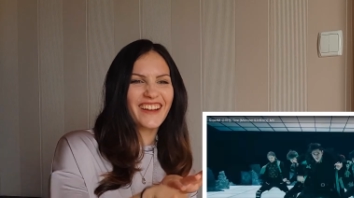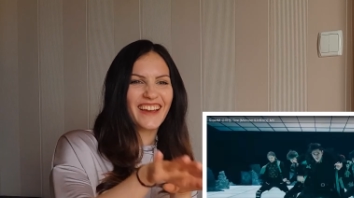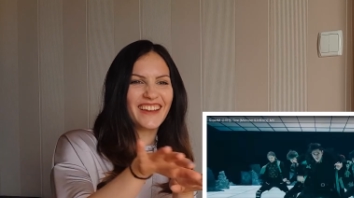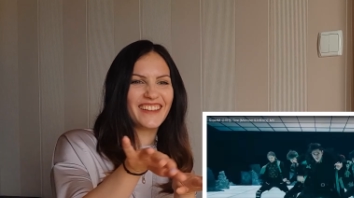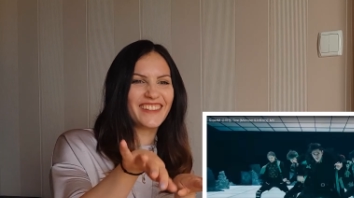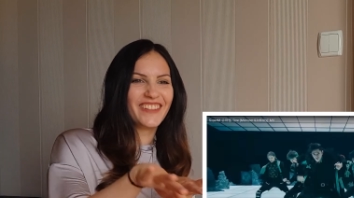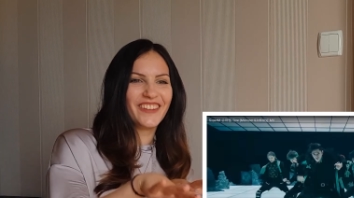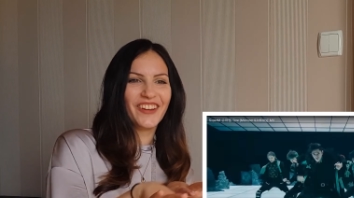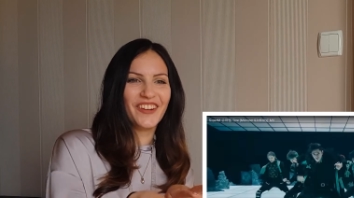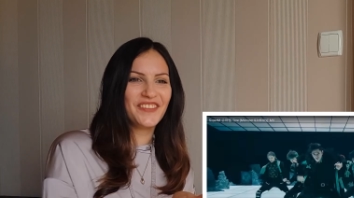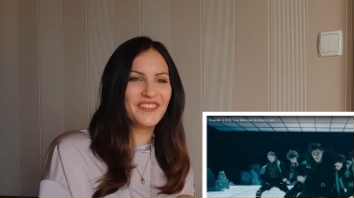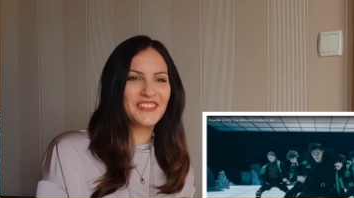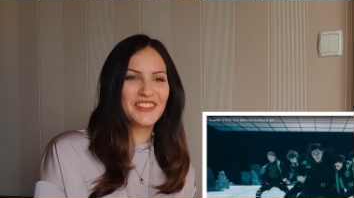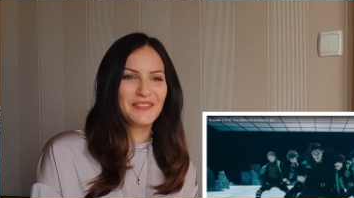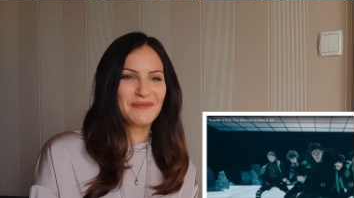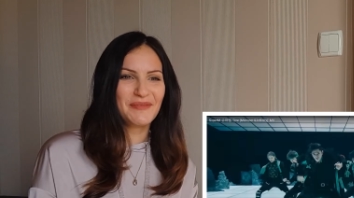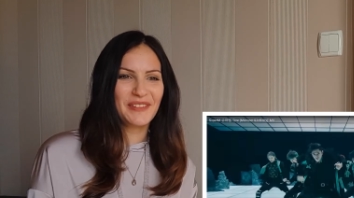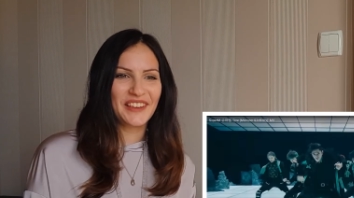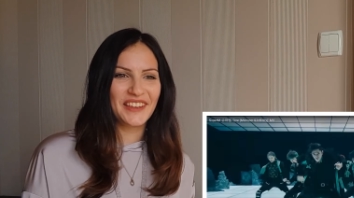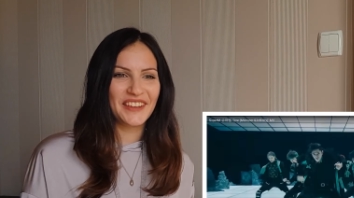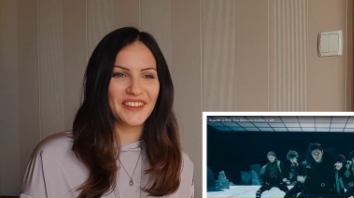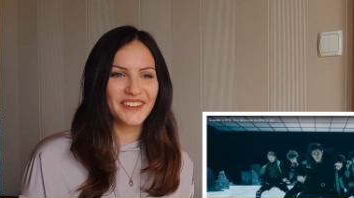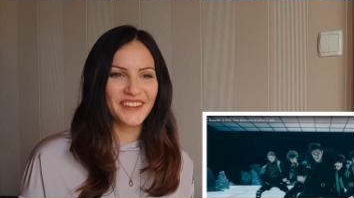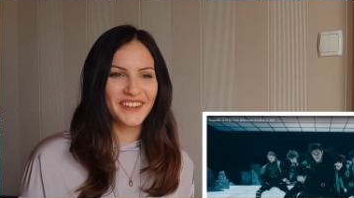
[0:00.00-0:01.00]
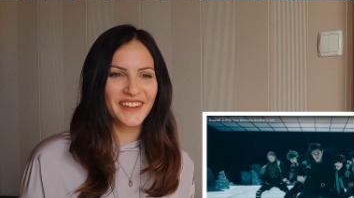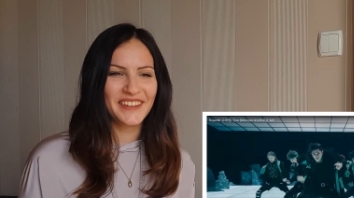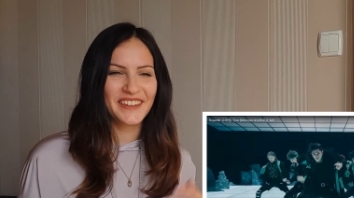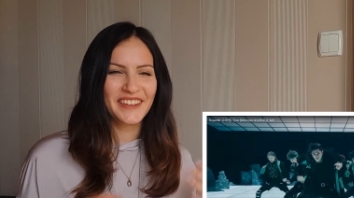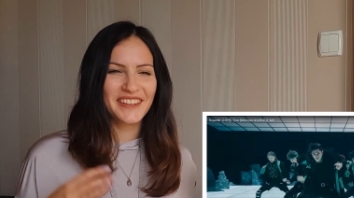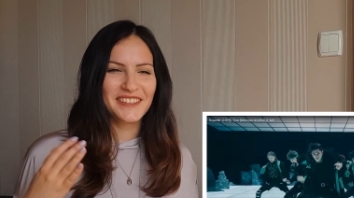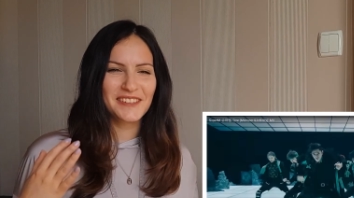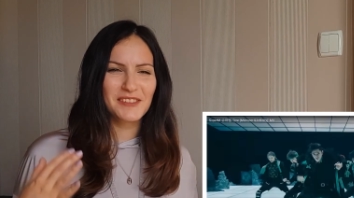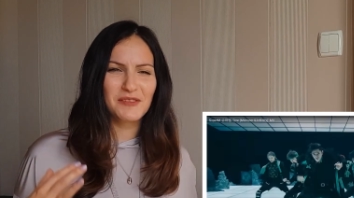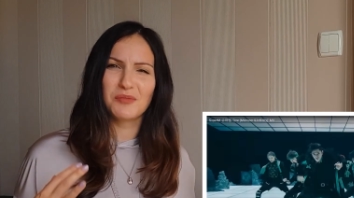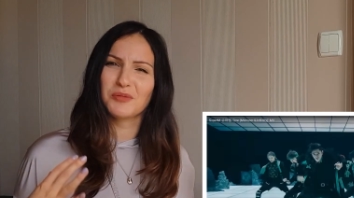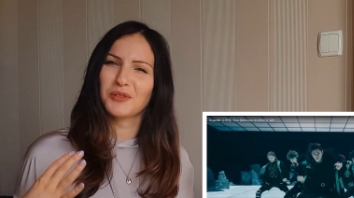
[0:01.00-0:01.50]
I love him here, and
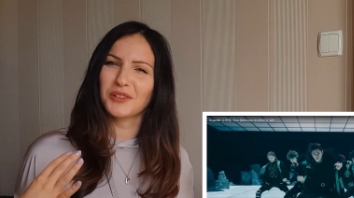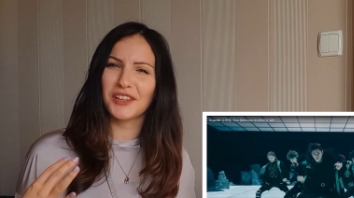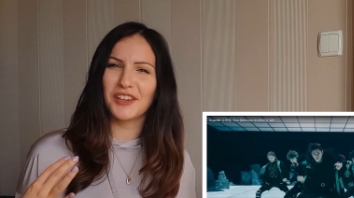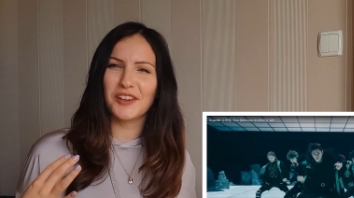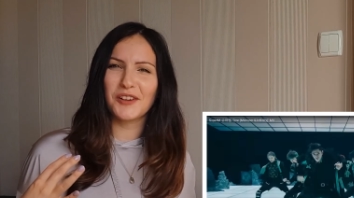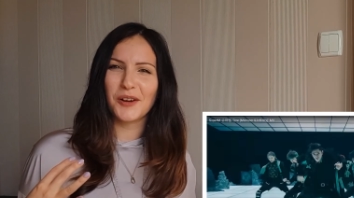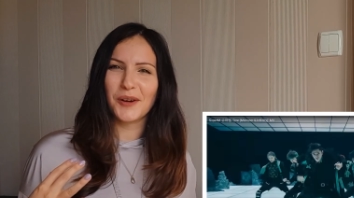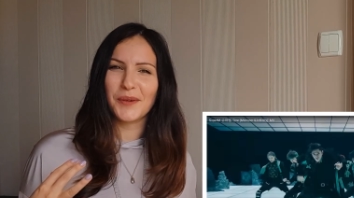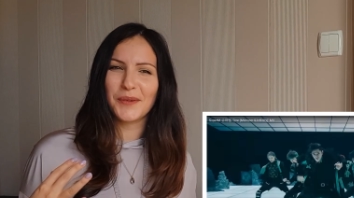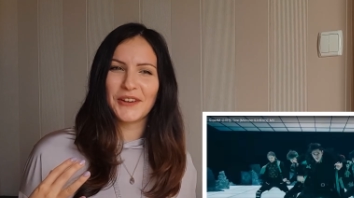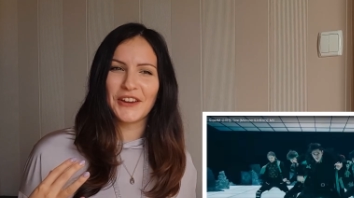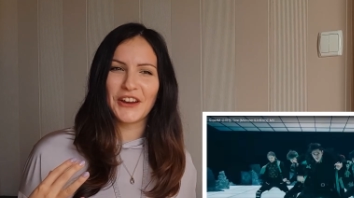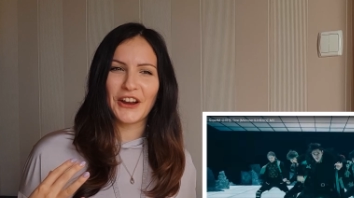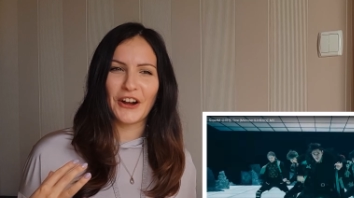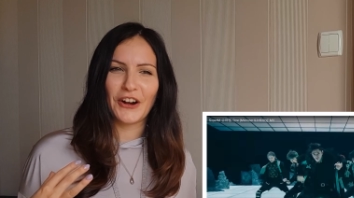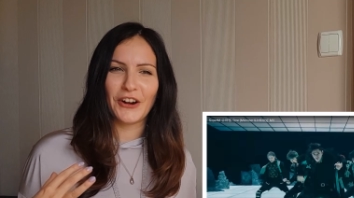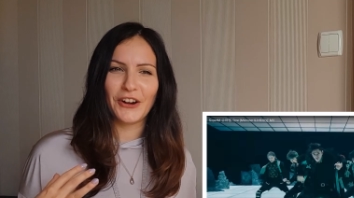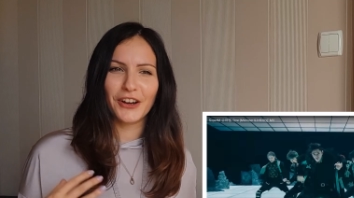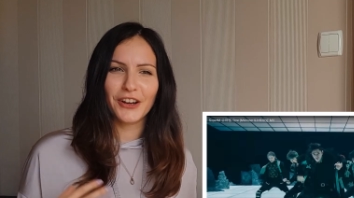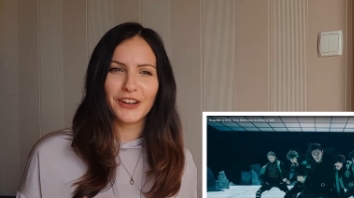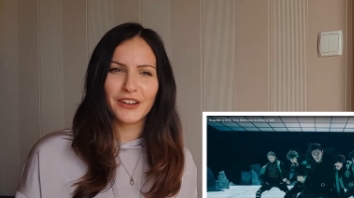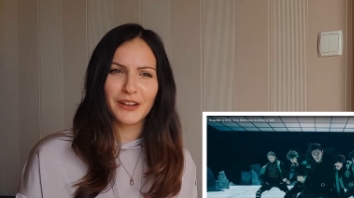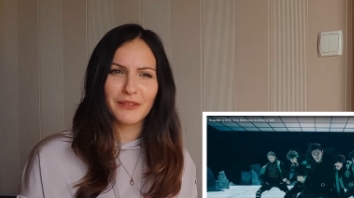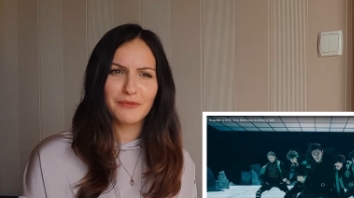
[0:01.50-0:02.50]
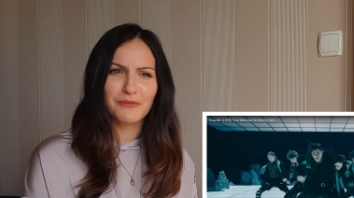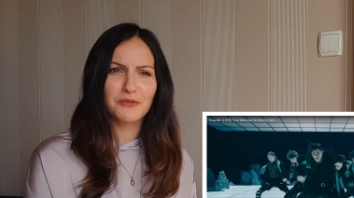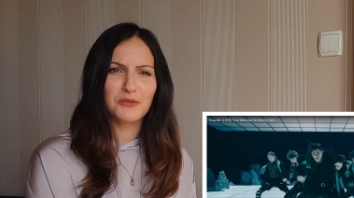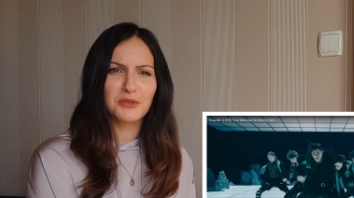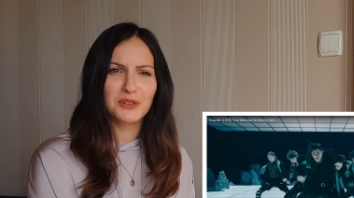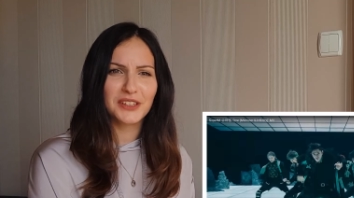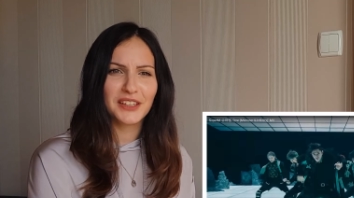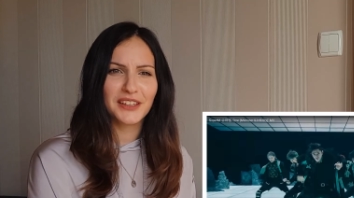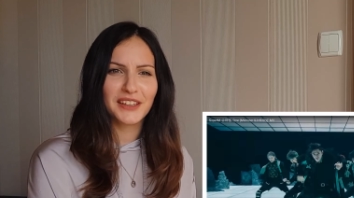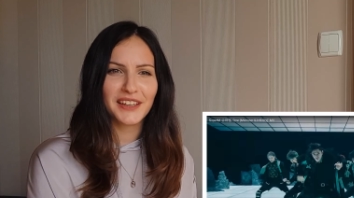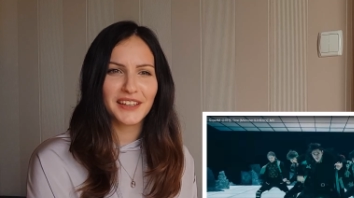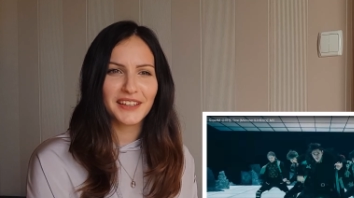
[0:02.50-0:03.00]
he's really going hard. I'm
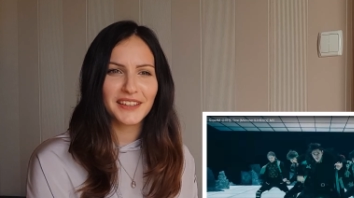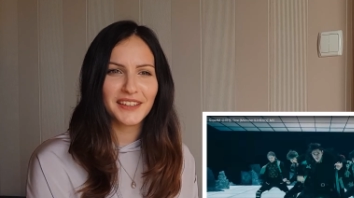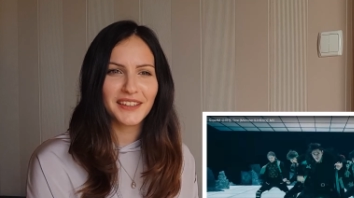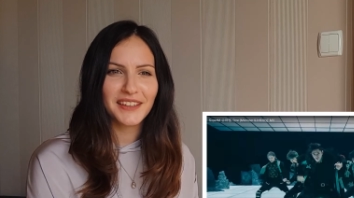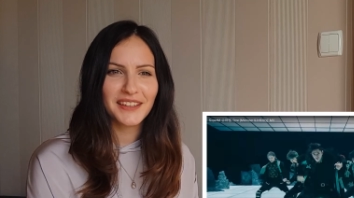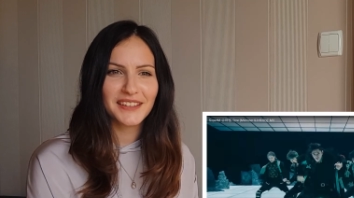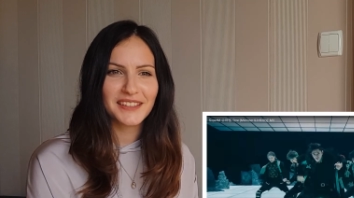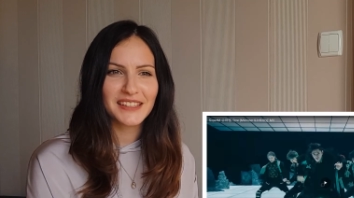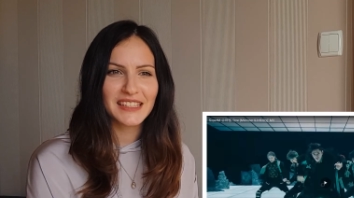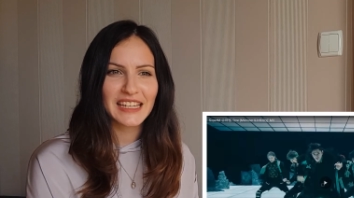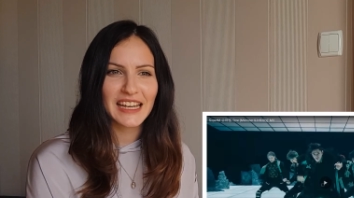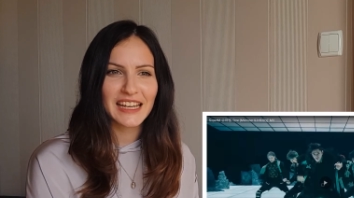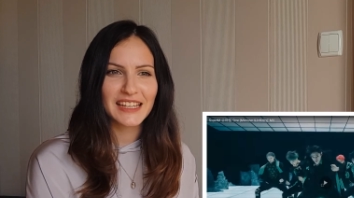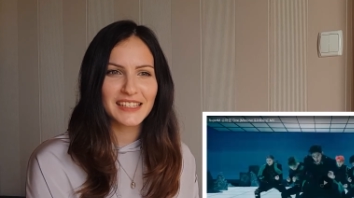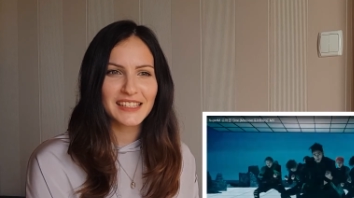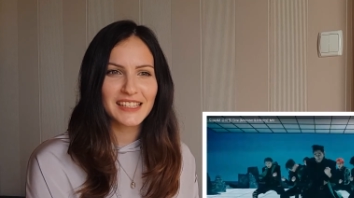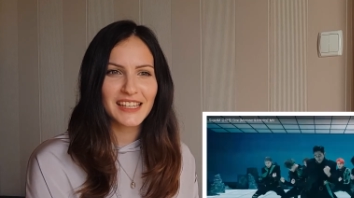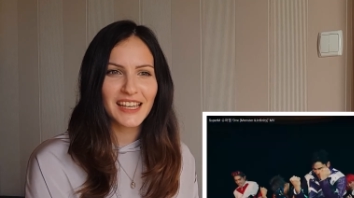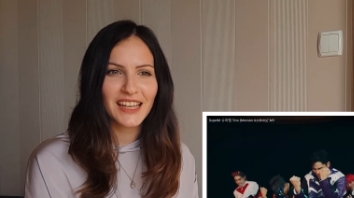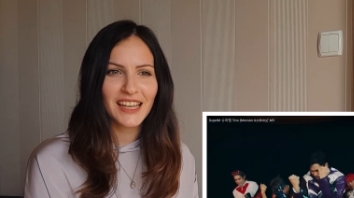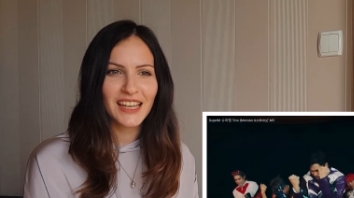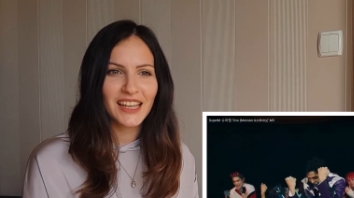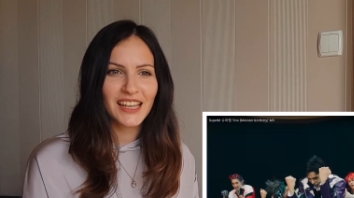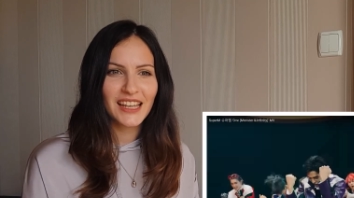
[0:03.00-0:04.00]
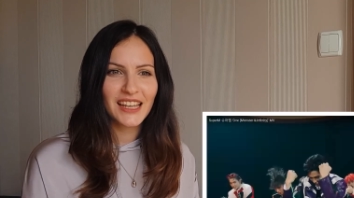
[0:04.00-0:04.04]
really liking his dancing.